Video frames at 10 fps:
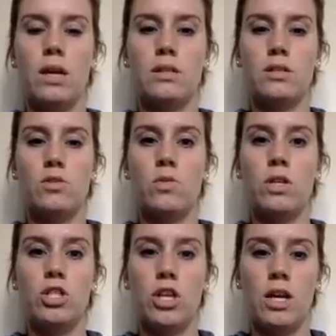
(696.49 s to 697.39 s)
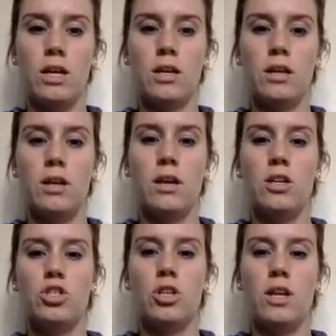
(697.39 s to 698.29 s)
is switching
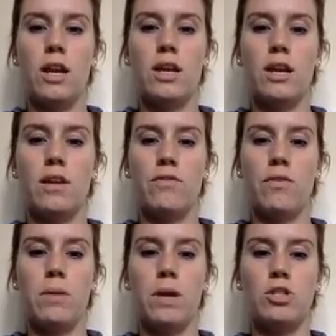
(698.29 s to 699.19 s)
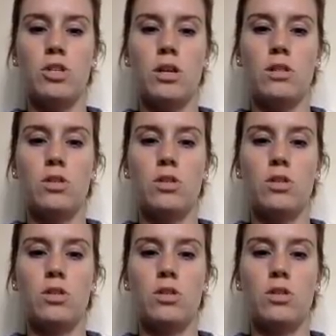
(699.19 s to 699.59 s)
genetic information.